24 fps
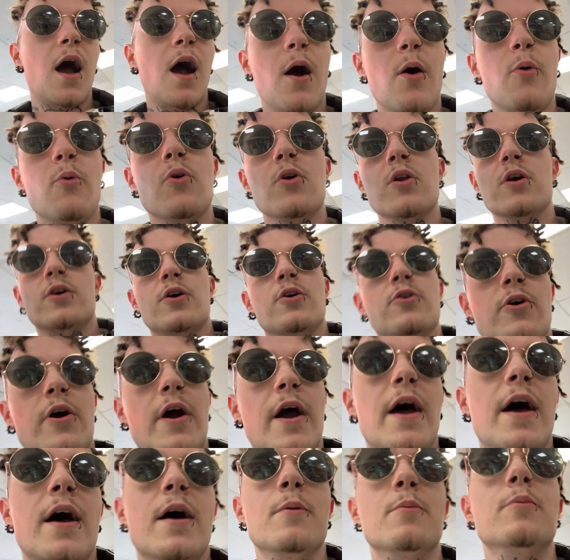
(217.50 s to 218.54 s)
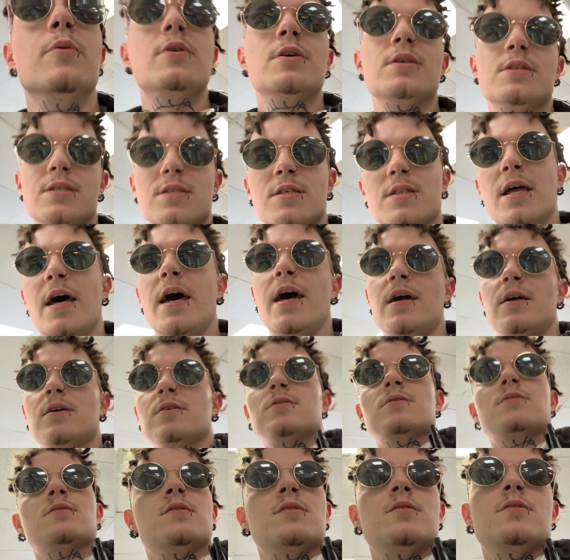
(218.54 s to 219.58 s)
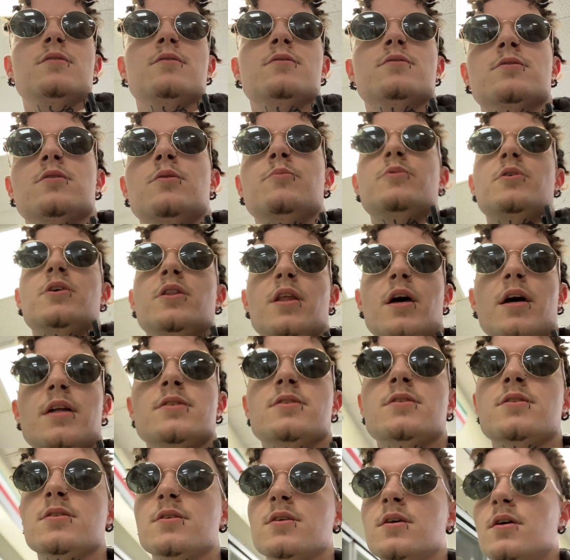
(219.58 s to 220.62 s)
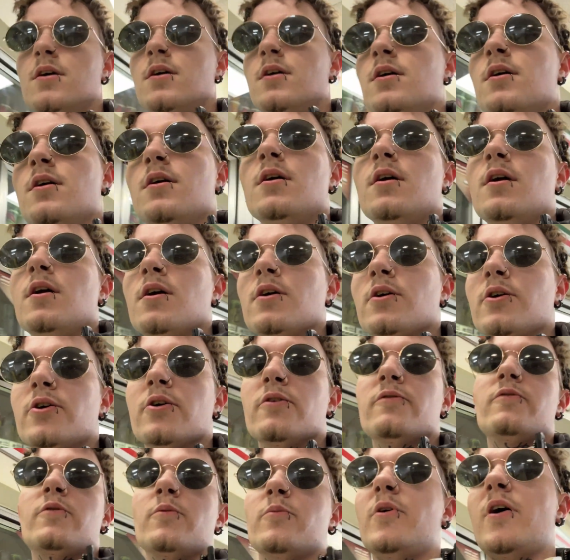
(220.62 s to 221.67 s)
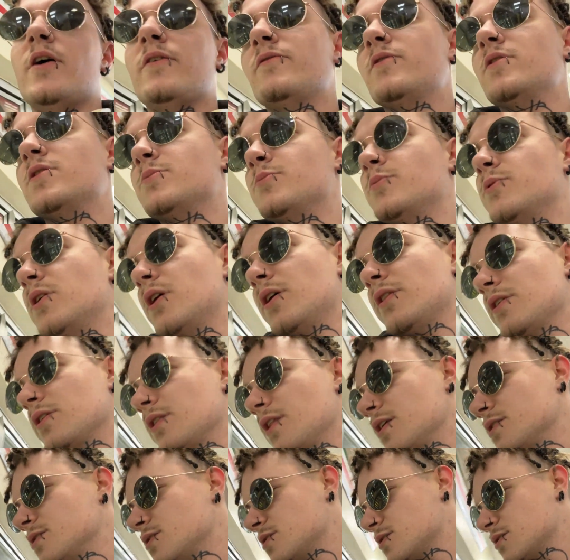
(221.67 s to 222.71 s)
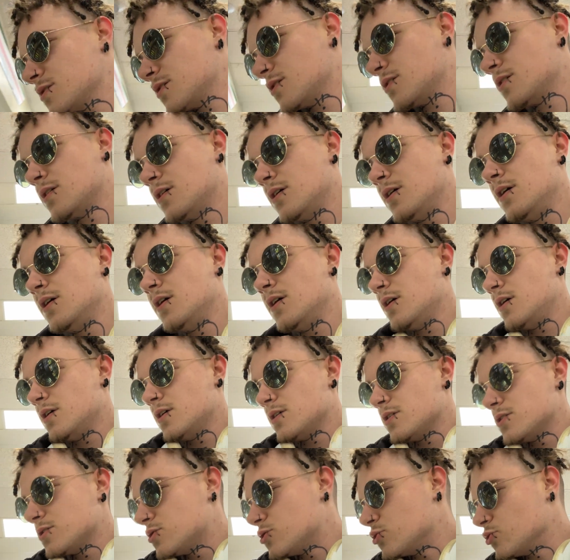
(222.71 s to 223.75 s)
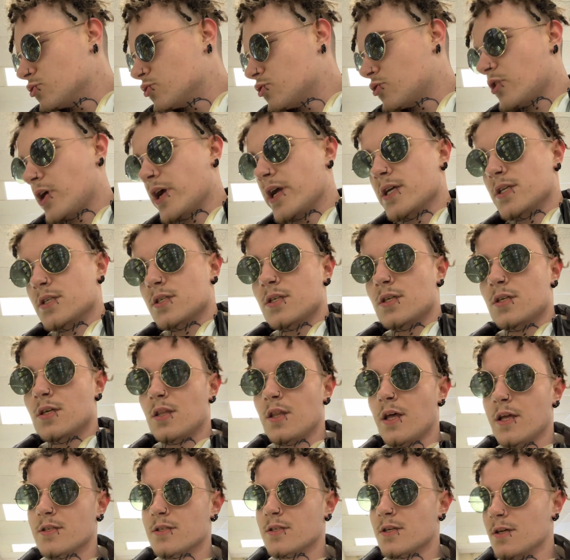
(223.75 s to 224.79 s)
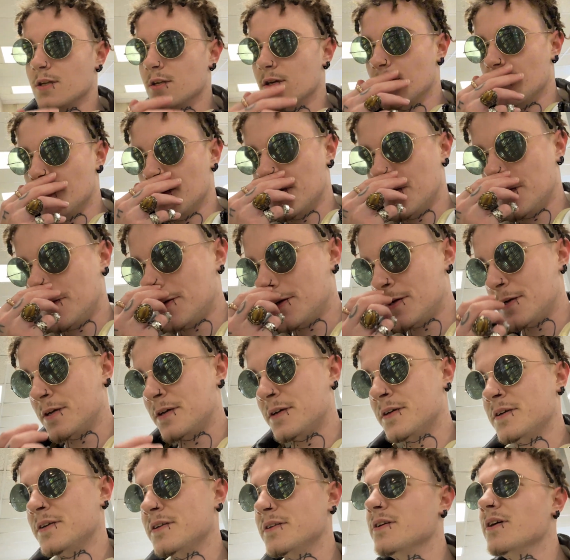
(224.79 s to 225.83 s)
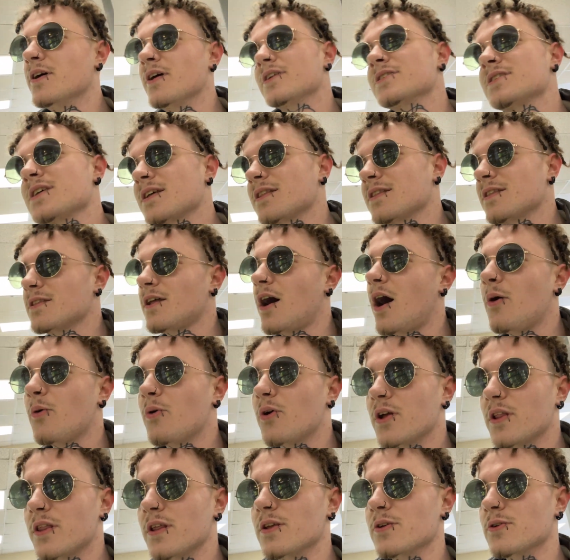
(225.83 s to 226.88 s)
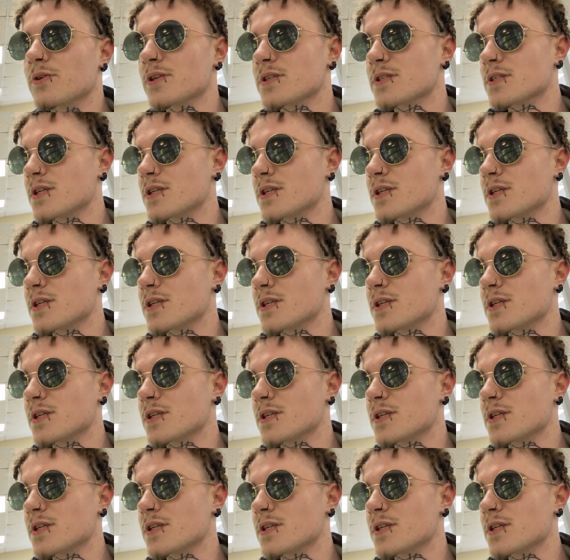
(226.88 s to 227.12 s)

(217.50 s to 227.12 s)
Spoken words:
I want to grab snacks, something that's good for breakfast, but nothing that's too crazy. That's gonna, you know, that's like not worth it, you could